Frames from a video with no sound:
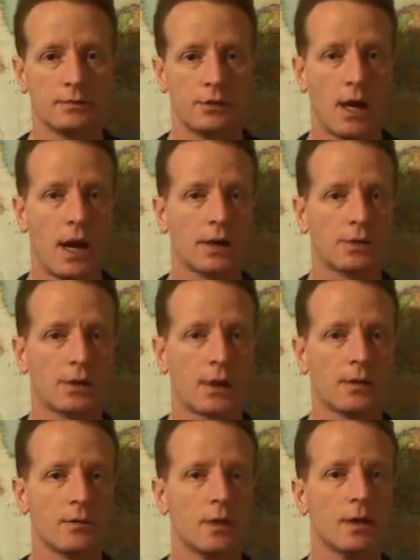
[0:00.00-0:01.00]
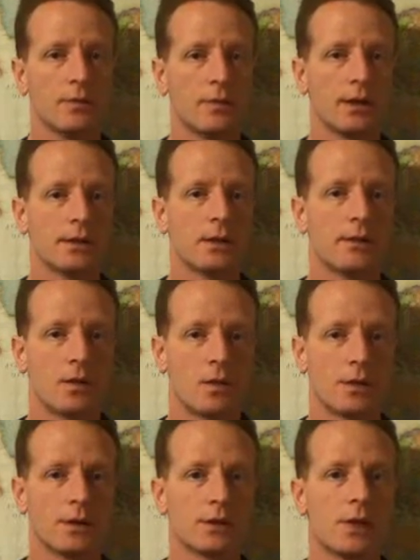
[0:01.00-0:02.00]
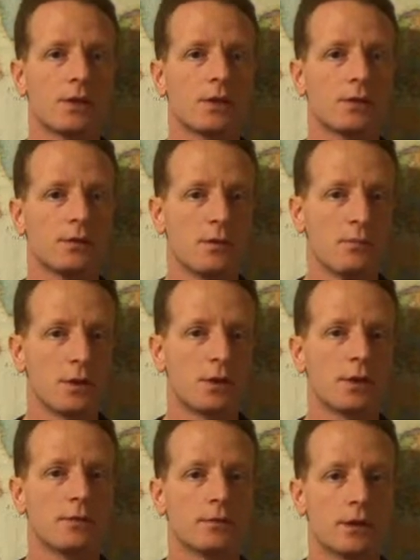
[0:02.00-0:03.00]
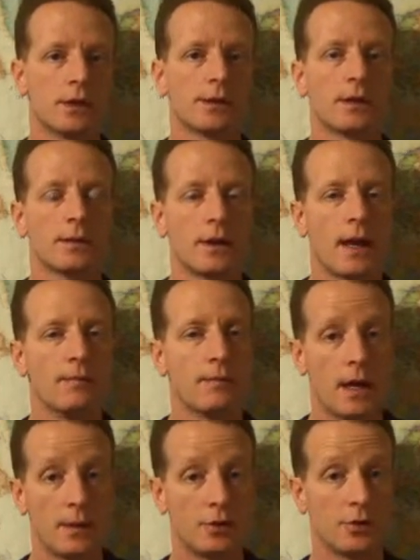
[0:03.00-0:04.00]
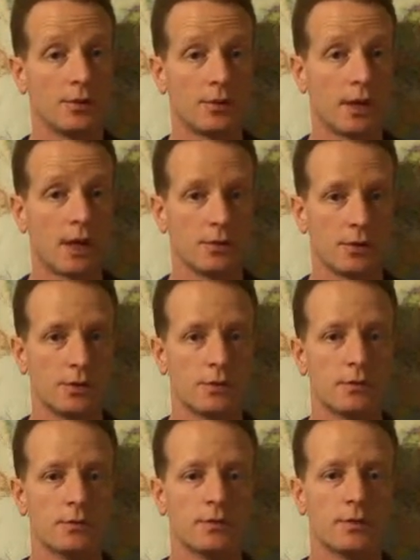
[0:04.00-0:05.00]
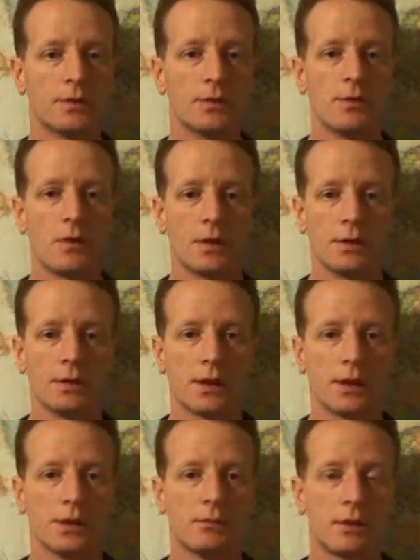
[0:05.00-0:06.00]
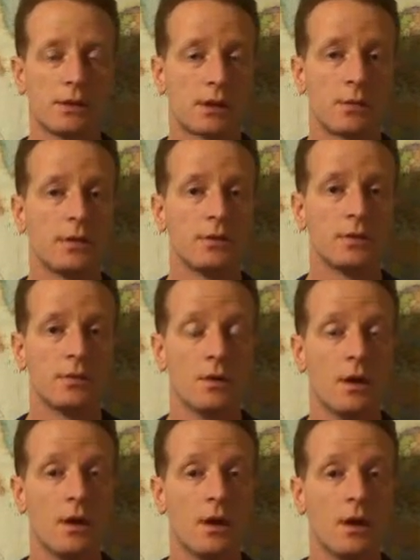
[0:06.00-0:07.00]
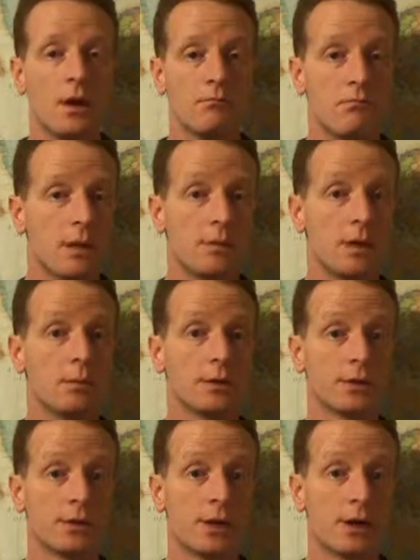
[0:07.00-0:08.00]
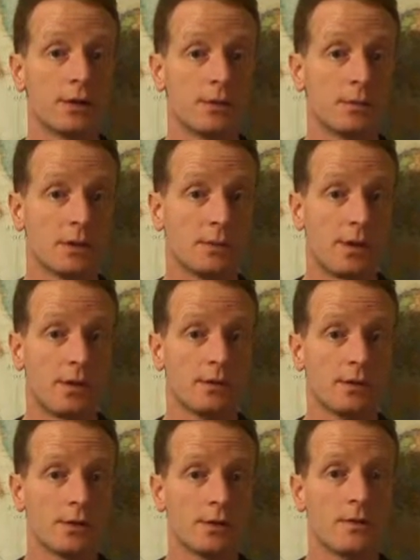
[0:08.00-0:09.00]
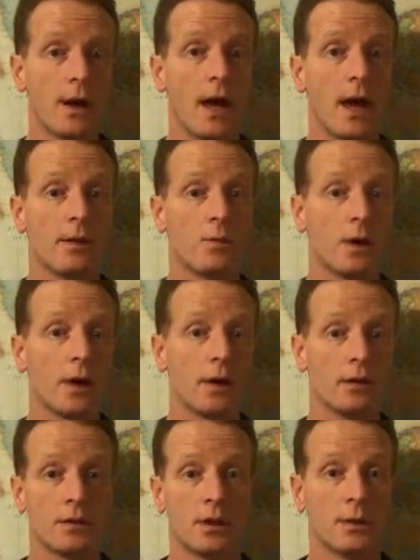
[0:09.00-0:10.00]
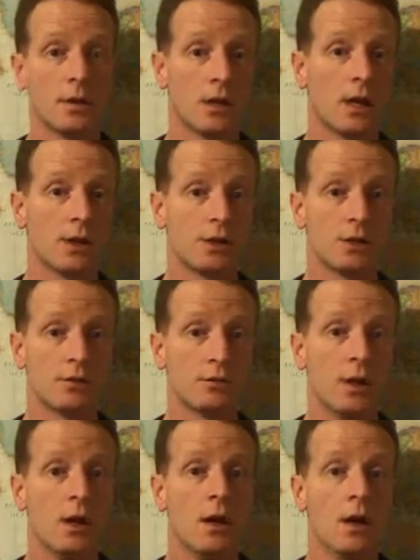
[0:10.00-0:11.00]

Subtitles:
challenge, and it really depends on the organization, the mission, things like that. And I'm sure the same is true for your organization. And some of you may be able to share some experiences you've had where communication